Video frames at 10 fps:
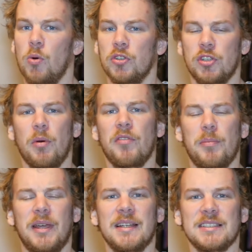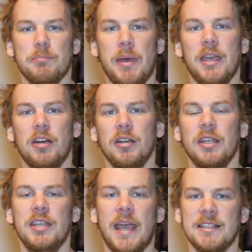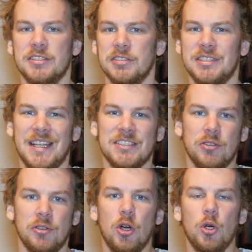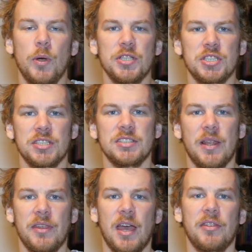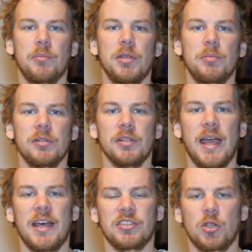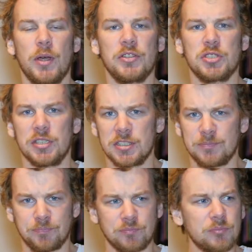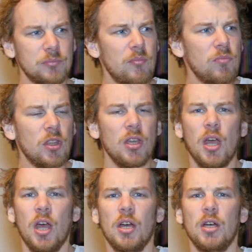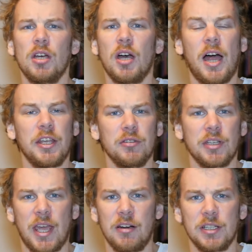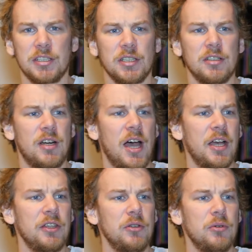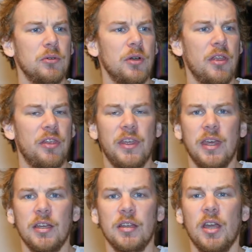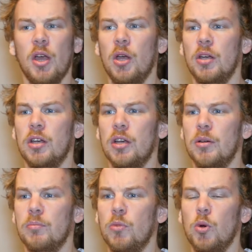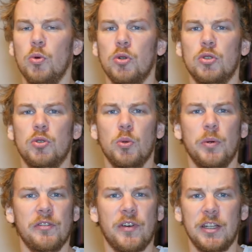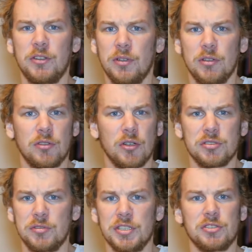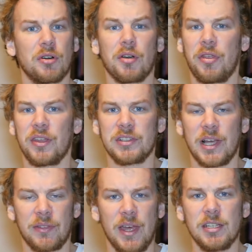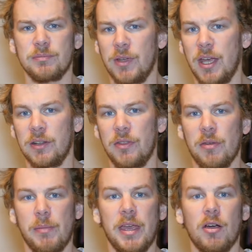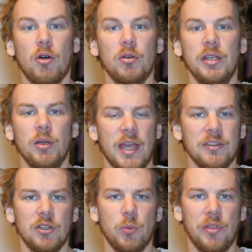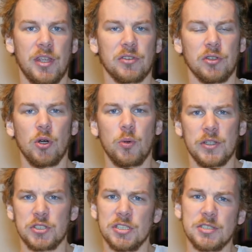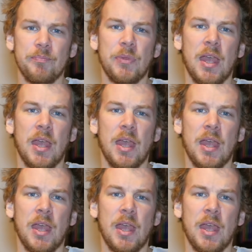Some of the player is a mayor, he answers yes or no questions and the other people ask questions. Are you a character? Are you a thing? Could we find you in a grocery store? Things like that. And the mayor only answers with yes or no questions.